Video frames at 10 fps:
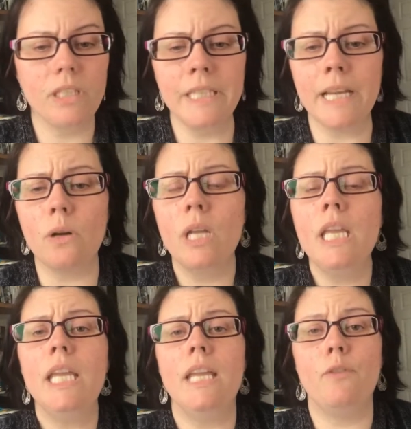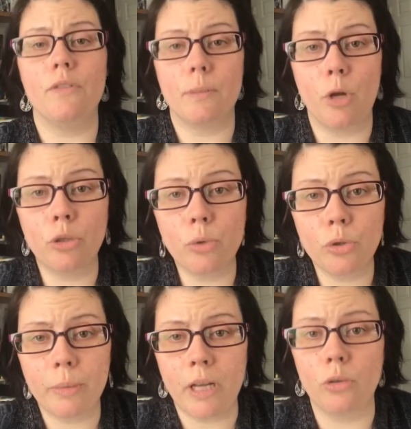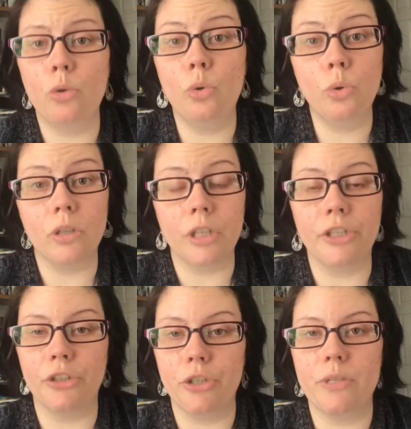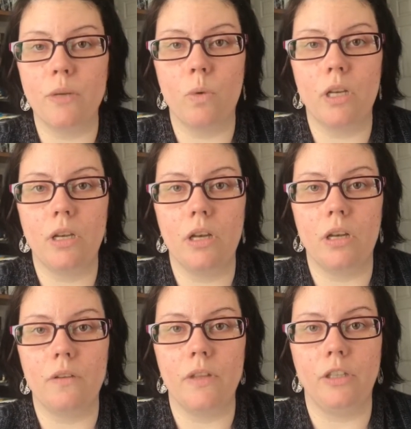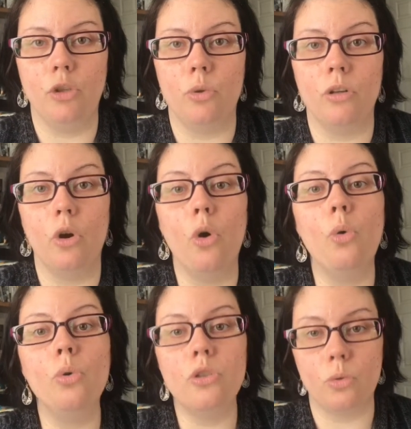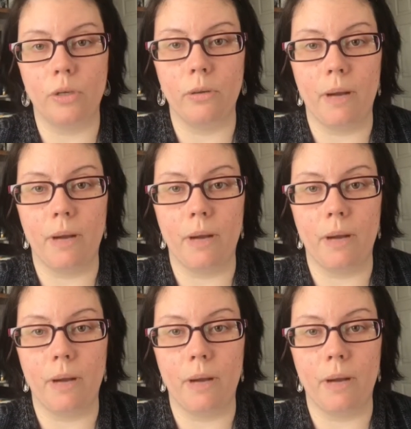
Now, if you have a smaller roller bottle, or you're using one of your old oil